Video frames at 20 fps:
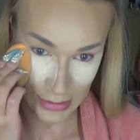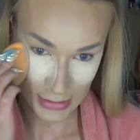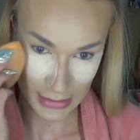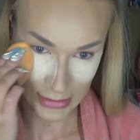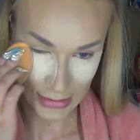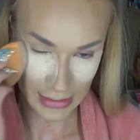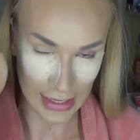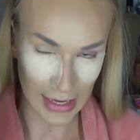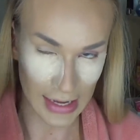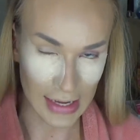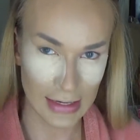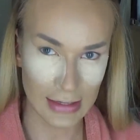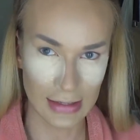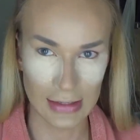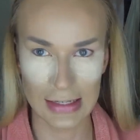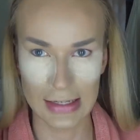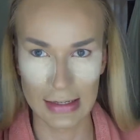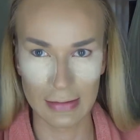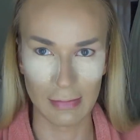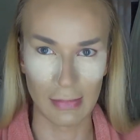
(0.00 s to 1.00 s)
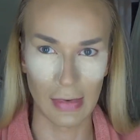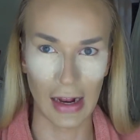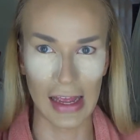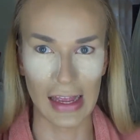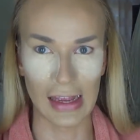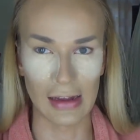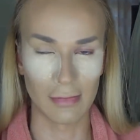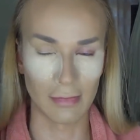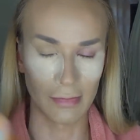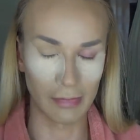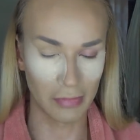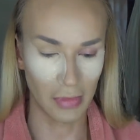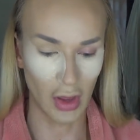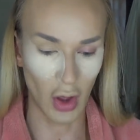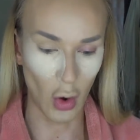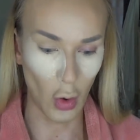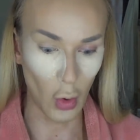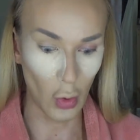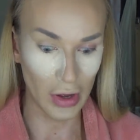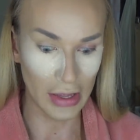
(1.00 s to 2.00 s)
skin's like
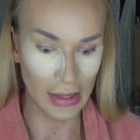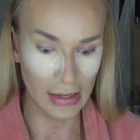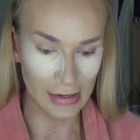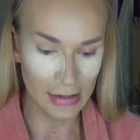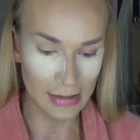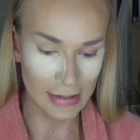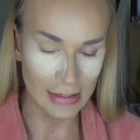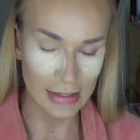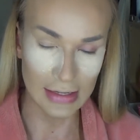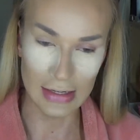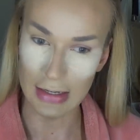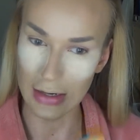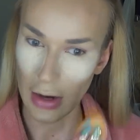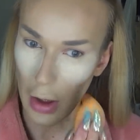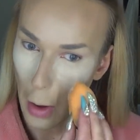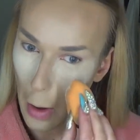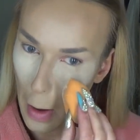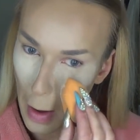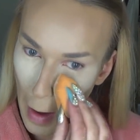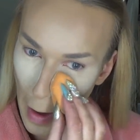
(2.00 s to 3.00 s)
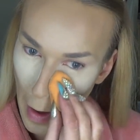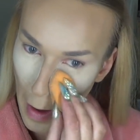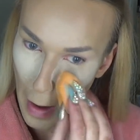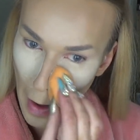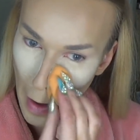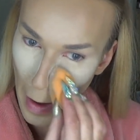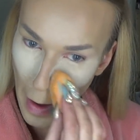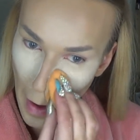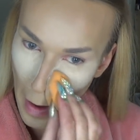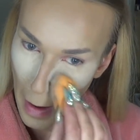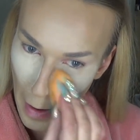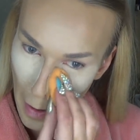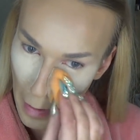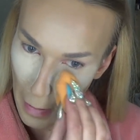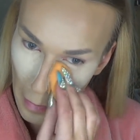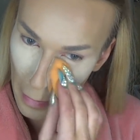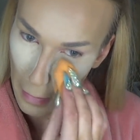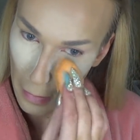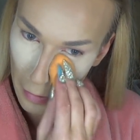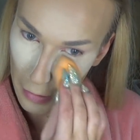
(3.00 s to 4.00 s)
oils and
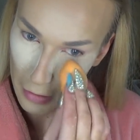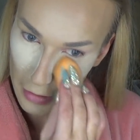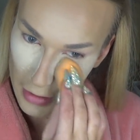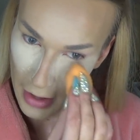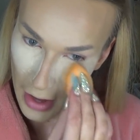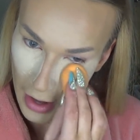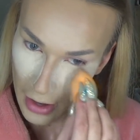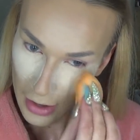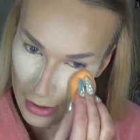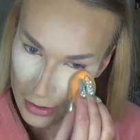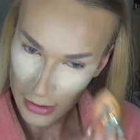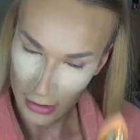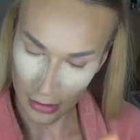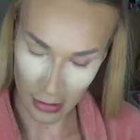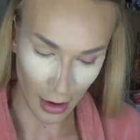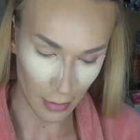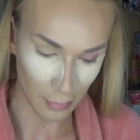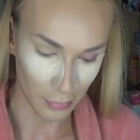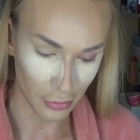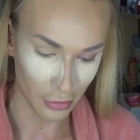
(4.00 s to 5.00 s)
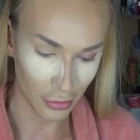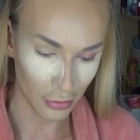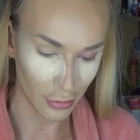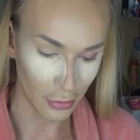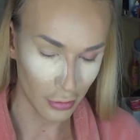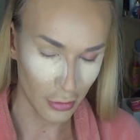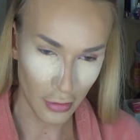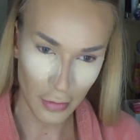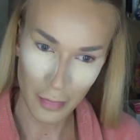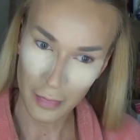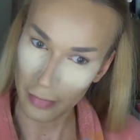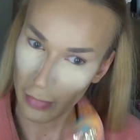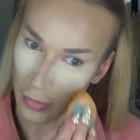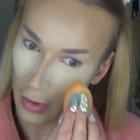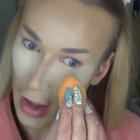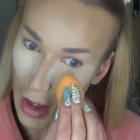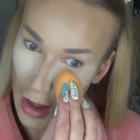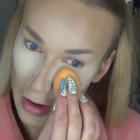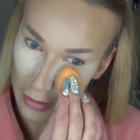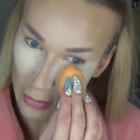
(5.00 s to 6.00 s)
all of that come through,
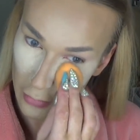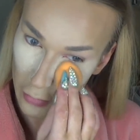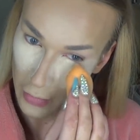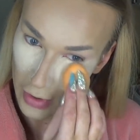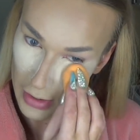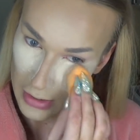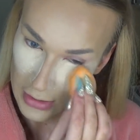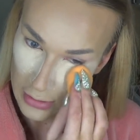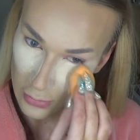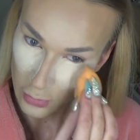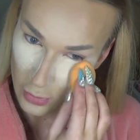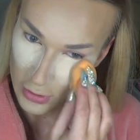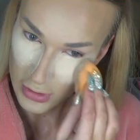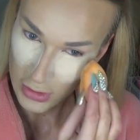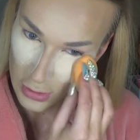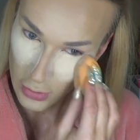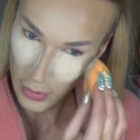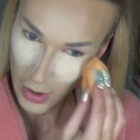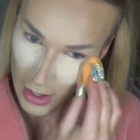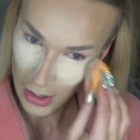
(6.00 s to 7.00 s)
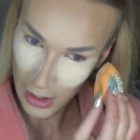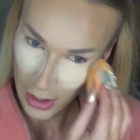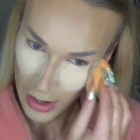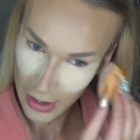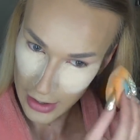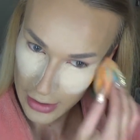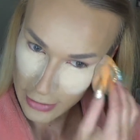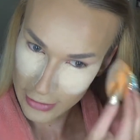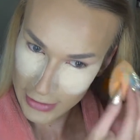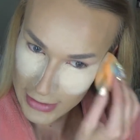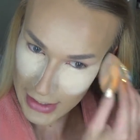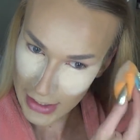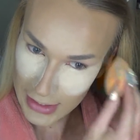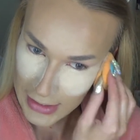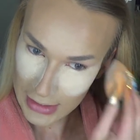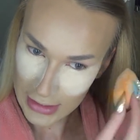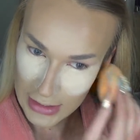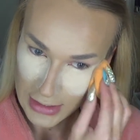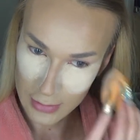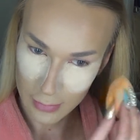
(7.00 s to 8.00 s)
and once you add like your
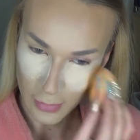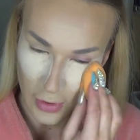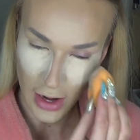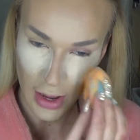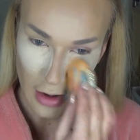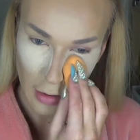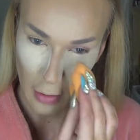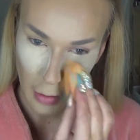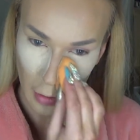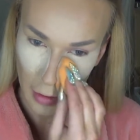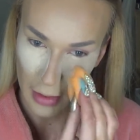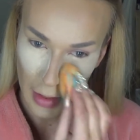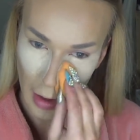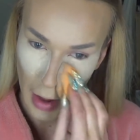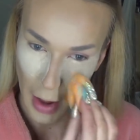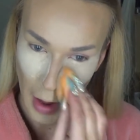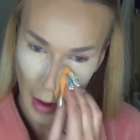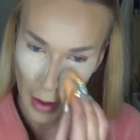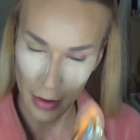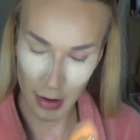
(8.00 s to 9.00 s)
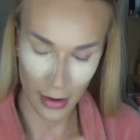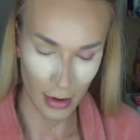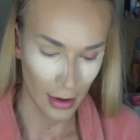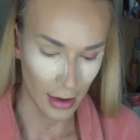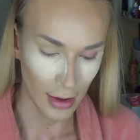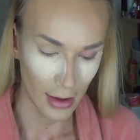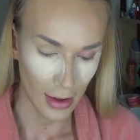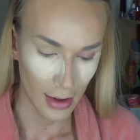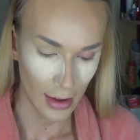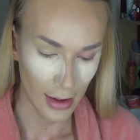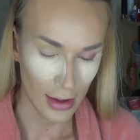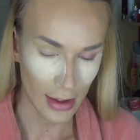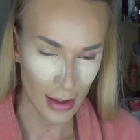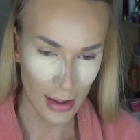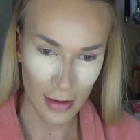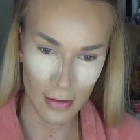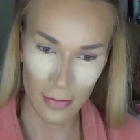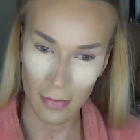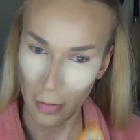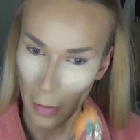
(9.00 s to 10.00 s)
setting spray and all of that,
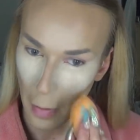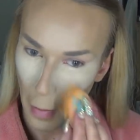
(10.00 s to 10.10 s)
it